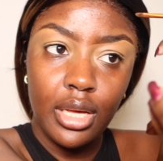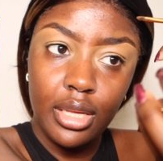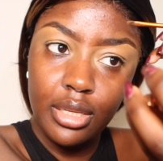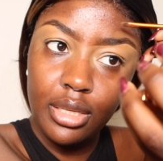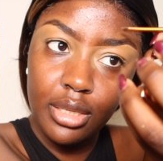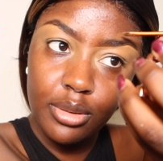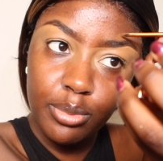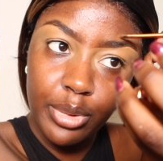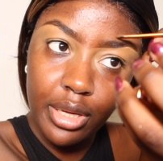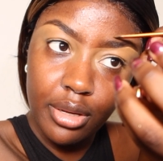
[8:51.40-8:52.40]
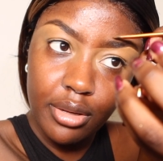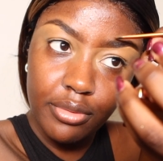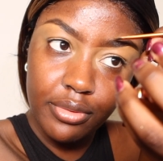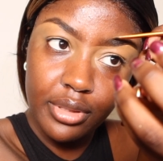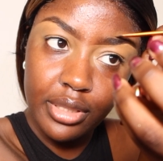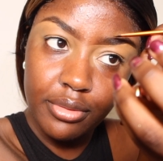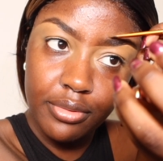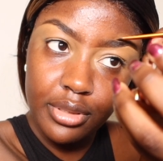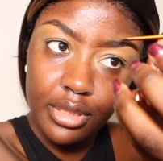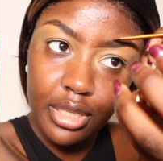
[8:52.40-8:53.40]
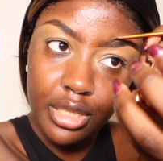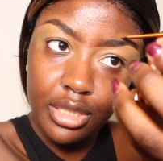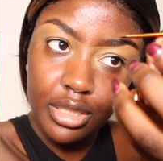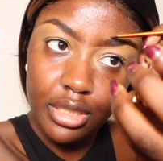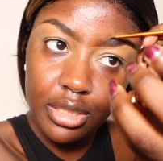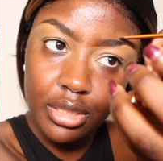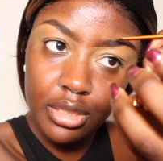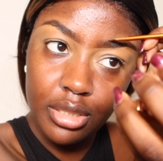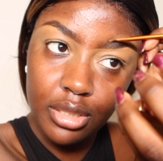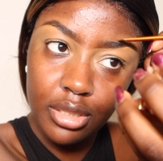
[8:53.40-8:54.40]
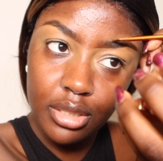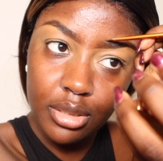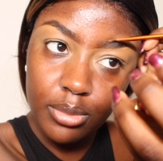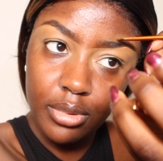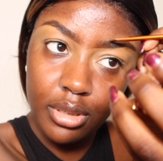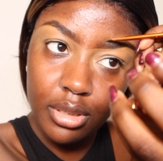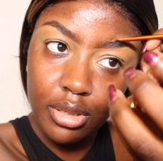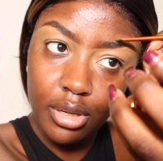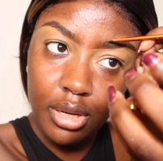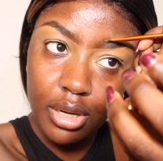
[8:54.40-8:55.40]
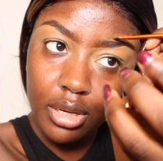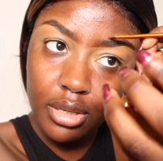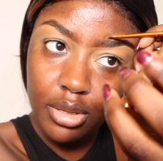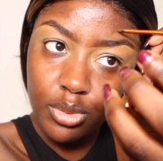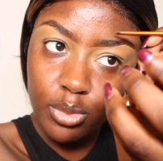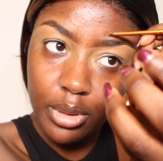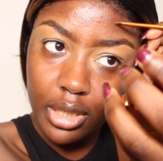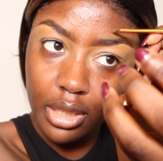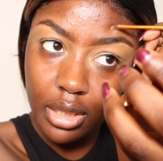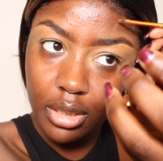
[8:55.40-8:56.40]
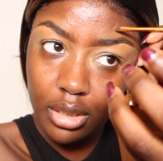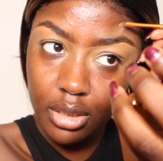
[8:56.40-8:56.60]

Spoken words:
A little bit of definition wouldn't hurt nobody.